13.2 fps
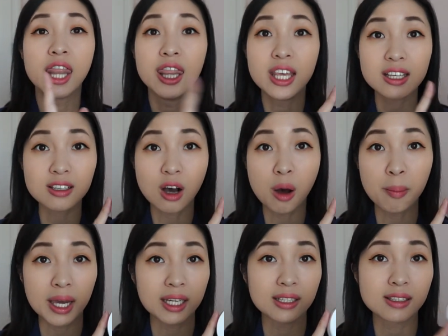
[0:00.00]
This
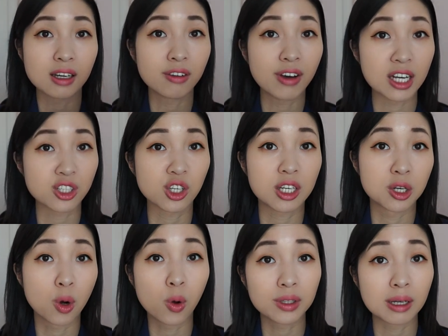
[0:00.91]
compact itself actually
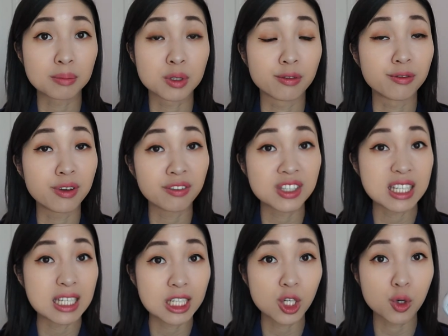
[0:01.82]
can hold up to
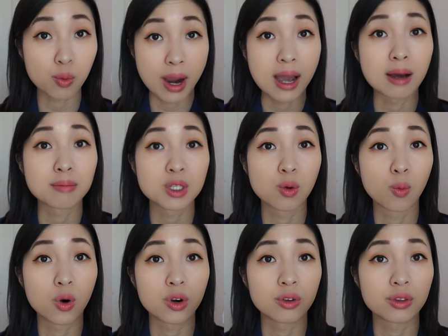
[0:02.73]
fifteen grams
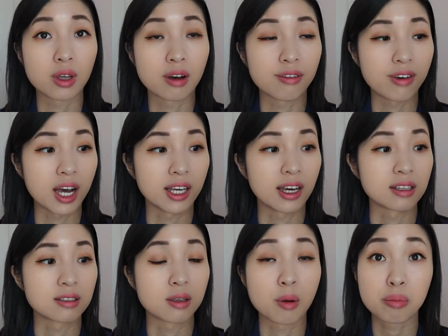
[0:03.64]
worth of, I
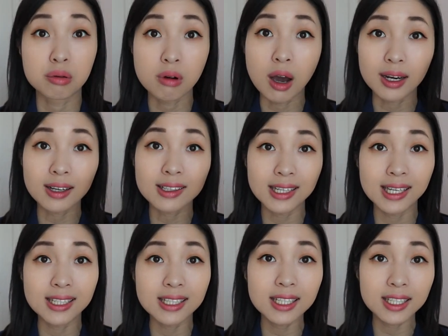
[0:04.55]
guess, product
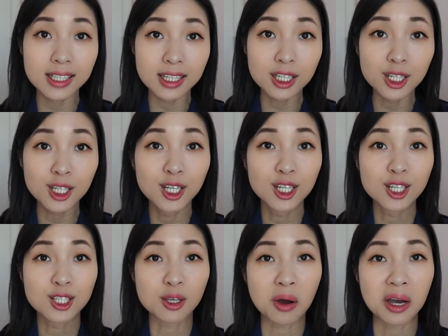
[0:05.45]
in here.
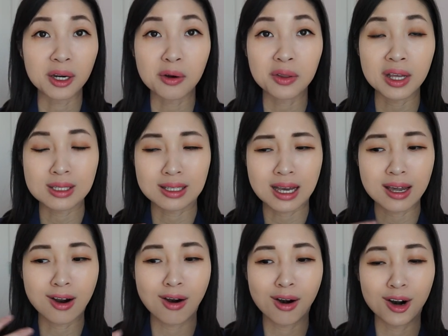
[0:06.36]
So I know that's
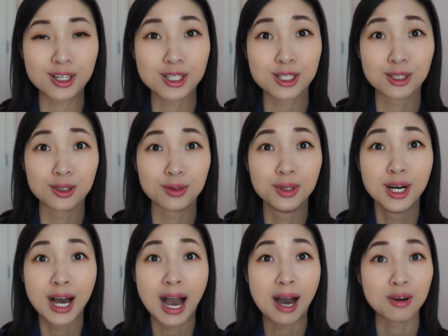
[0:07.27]
kind of hard to,
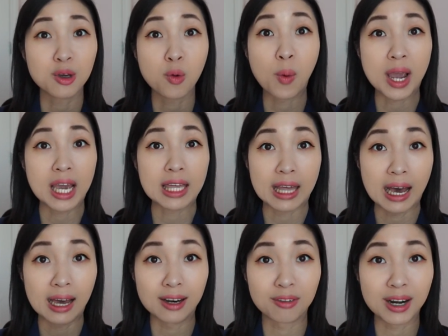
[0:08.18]
how do you weigh
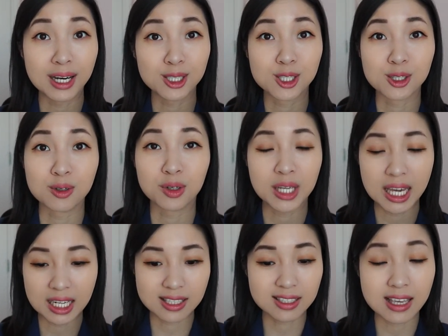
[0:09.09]
that, right? Do you
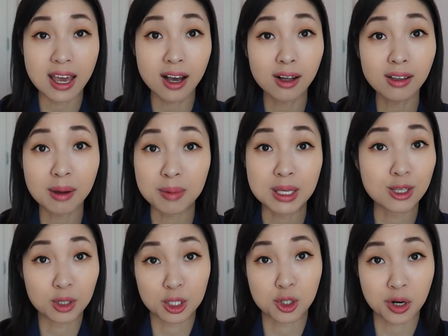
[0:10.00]
get a scale? I mean,
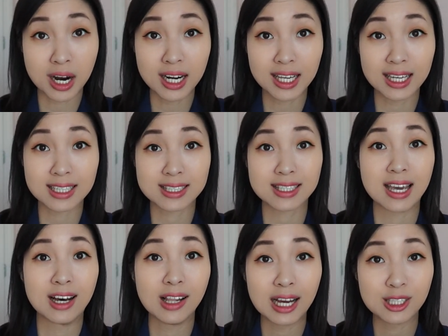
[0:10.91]
you can try to get a
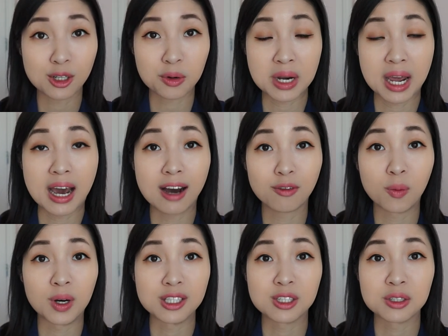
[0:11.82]
scale. I don't have
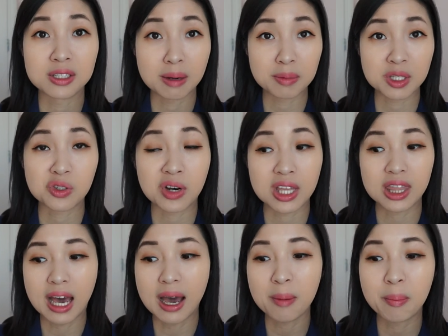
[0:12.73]
one to demonstrate
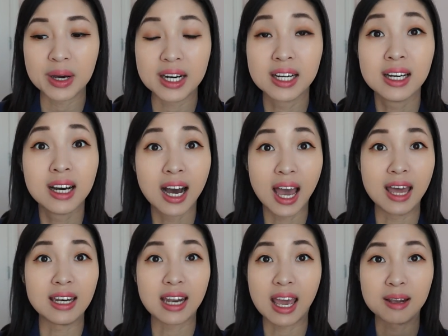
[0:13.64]
that, but,
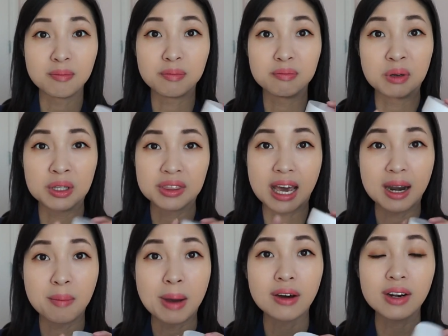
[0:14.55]
and, and put
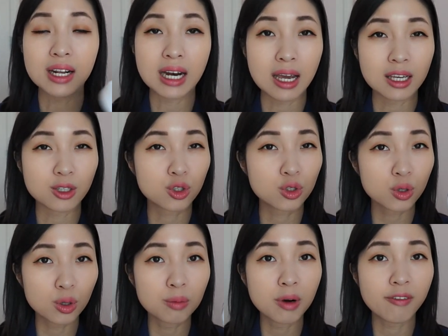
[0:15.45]
that amount. And I
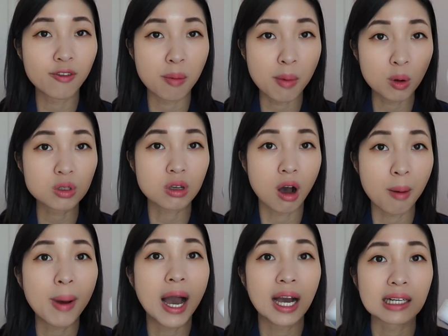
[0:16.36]
assume for most
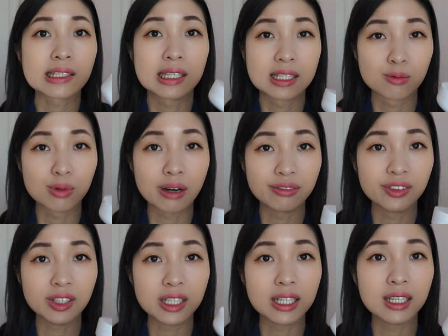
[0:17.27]
compacts, it's
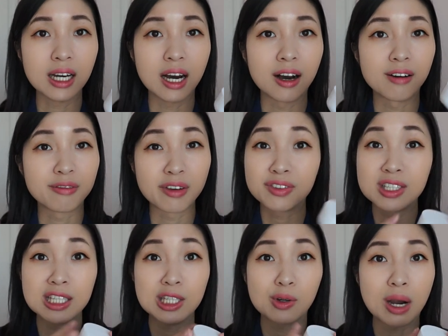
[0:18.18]
roughly uh,
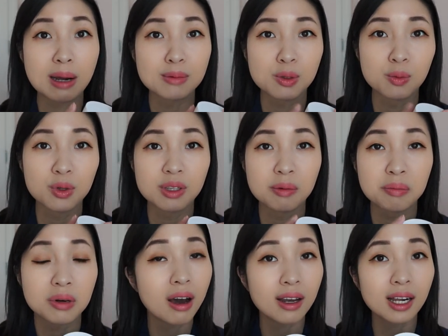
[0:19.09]
fifteen grams worth of
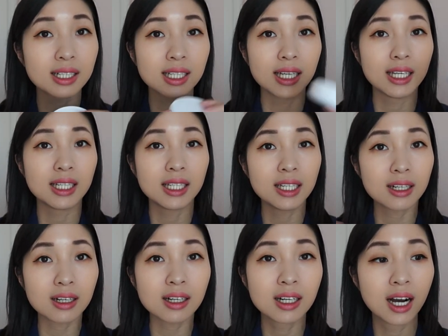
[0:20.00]
product in
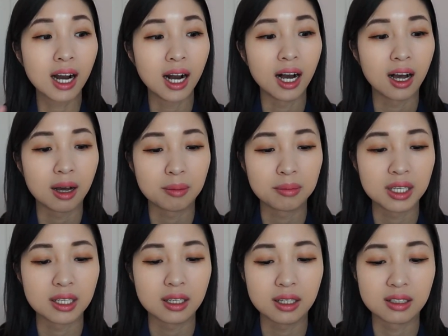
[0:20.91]
here, um,
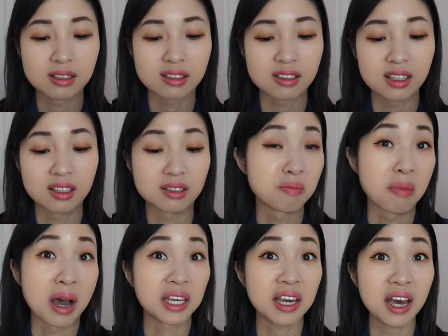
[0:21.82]
is, is
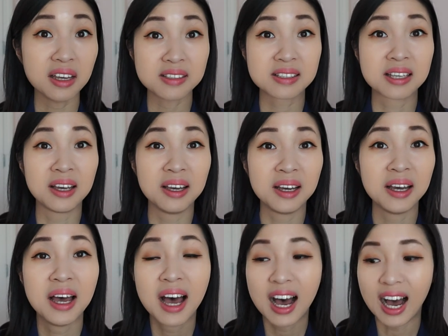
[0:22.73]
my guess.
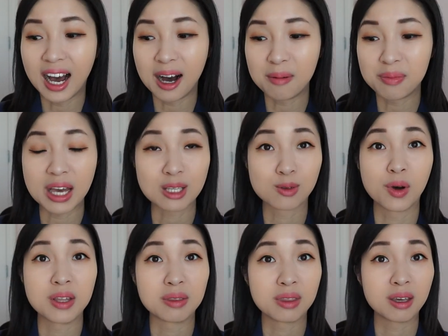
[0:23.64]
um, that's
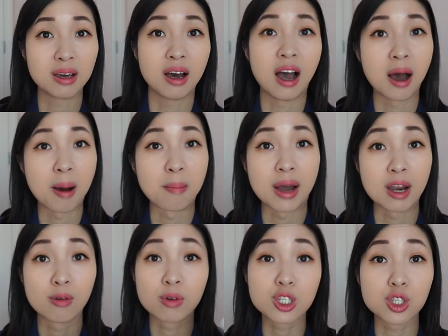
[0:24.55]
what the, uh, my
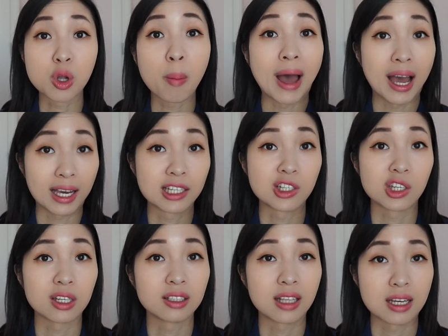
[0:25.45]
original
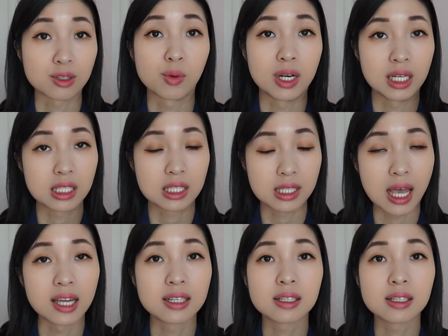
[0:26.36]
packaging, that's what it said.